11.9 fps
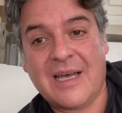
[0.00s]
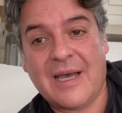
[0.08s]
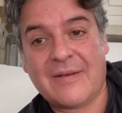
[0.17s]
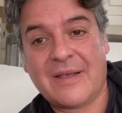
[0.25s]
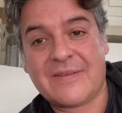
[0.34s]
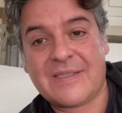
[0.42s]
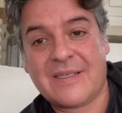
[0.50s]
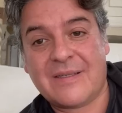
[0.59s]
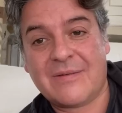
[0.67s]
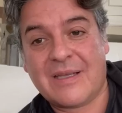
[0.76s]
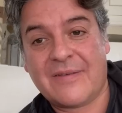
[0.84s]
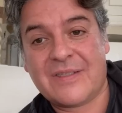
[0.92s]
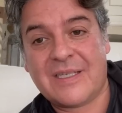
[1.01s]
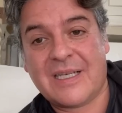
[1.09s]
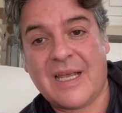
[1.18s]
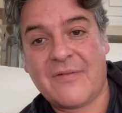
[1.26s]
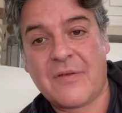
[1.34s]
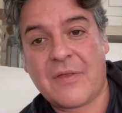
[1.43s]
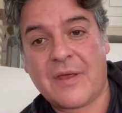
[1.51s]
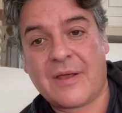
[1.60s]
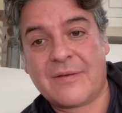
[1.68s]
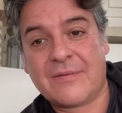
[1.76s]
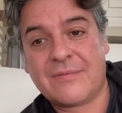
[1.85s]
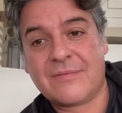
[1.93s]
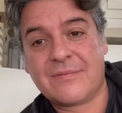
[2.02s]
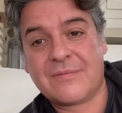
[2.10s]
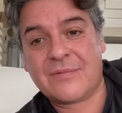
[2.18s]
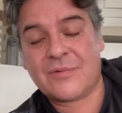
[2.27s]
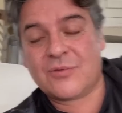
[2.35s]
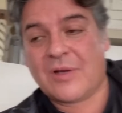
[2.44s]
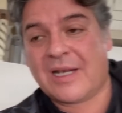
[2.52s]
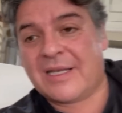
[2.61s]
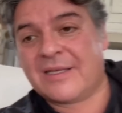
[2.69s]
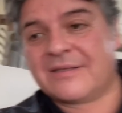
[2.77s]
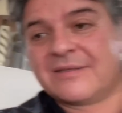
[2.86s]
And I've seen everything, really.